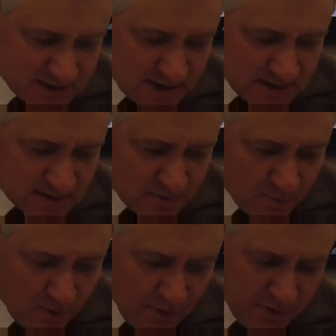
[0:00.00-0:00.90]
says,
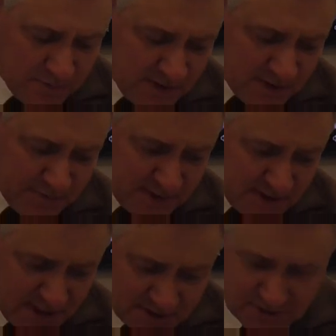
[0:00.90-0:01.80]
what would be the
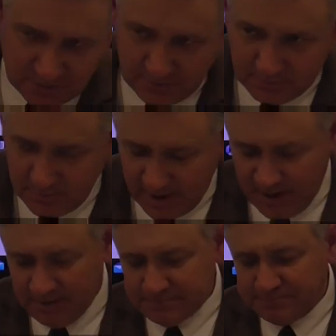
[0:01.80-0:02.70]
potential,
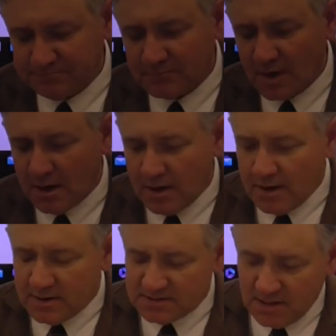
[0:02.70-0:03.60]
okay?
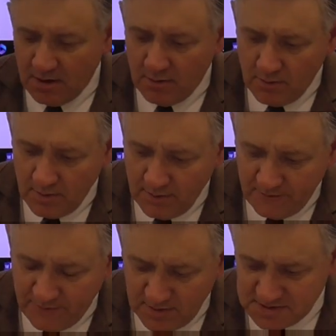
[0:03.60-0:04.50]
So
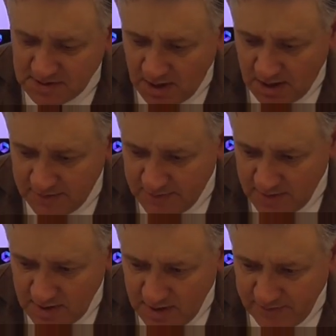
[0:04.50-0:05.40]
first off,
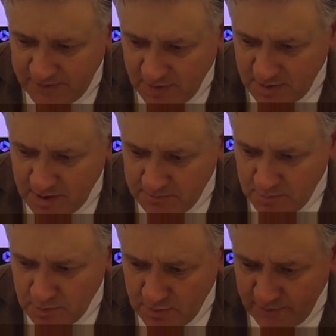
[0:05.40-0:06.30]
if you're going to
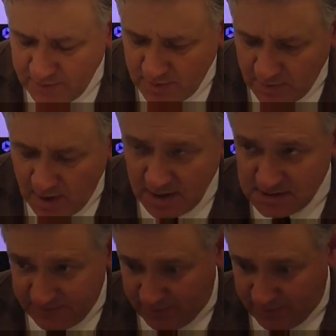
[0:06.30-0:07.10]
move across a